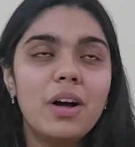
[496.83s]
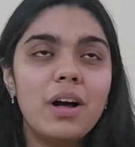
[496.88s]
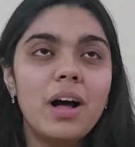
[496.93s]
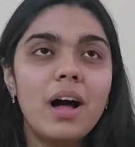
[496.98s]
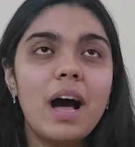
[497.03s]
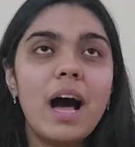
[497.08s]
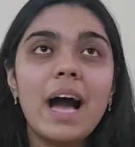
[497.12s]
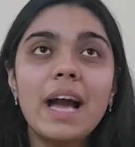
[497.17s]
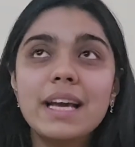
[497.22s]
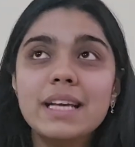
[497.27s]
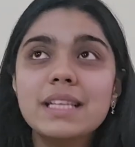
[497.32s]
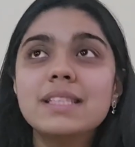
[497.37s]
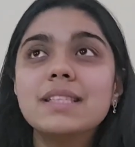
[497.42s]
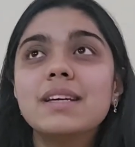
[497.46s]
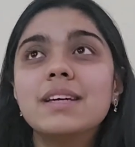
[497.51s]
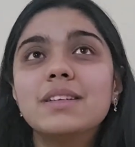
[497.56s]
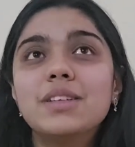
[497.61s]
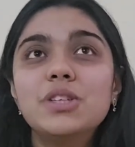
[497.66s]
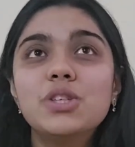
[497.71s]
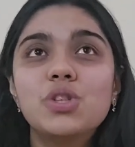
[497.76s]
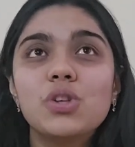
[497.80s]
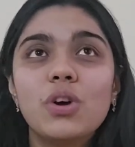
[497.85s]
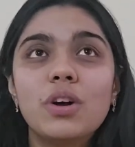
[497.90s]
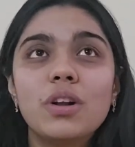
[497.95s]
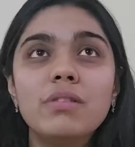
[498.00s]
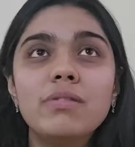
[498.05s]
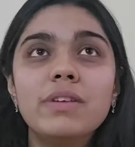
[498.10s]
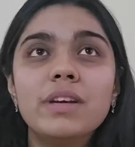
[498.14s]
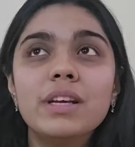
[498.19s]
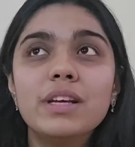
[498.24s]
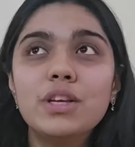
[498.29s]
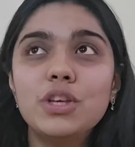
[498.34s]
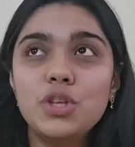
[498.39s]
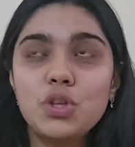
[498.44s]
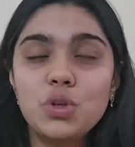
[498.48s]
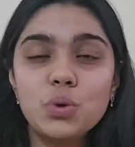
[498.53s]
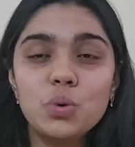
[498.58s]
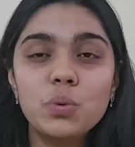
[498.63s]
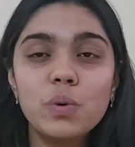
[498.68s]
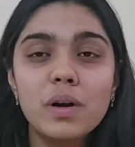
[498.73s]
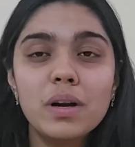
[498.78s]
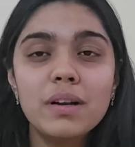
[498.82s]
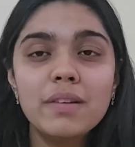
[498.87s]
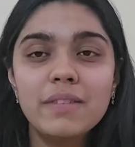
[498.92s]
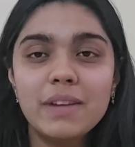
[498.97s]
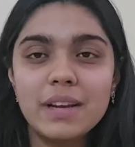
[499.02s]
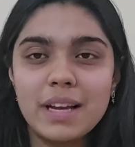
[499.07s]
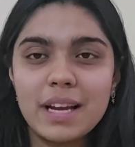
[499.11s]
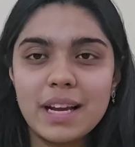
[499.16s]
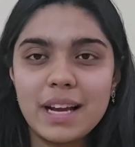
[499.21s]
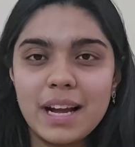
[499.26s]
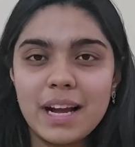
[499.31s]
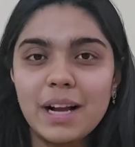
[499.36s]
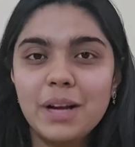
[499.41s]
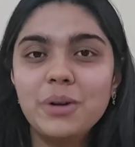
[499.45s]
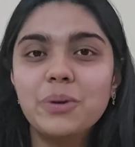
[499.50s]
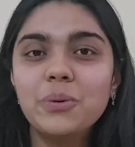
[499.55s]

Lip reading: I started solving UWorld when I had